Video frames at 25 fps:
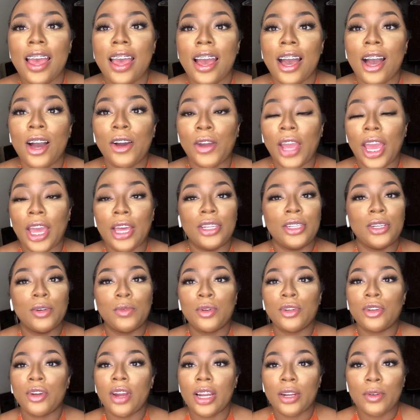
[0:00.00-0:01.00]
Okay, so we're
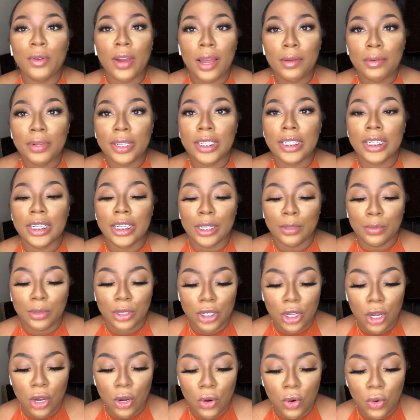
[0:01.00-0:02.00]
trying to wrap this up.
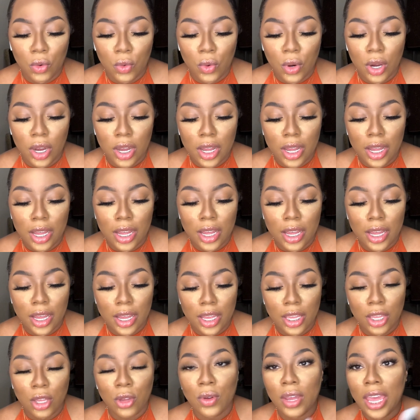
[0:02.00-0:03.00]
So
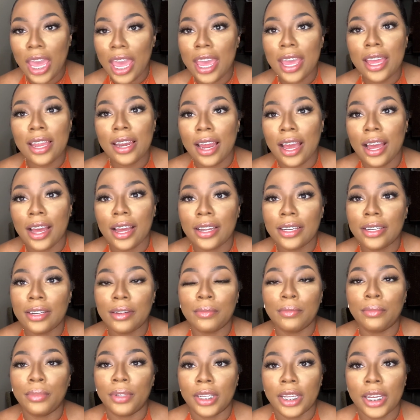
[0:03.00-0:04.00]
you cannot
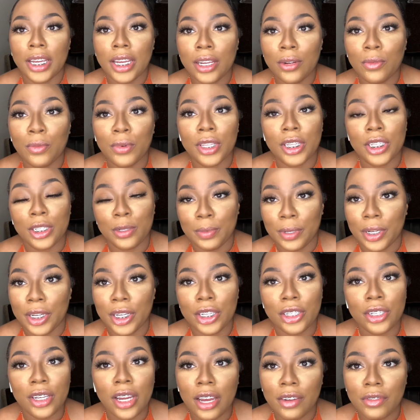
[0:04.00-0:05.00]
blend with the
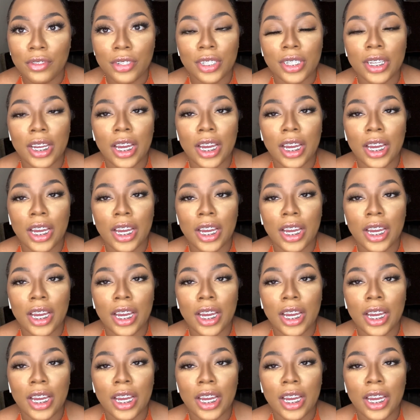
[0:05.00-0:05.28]
sponge, obviously.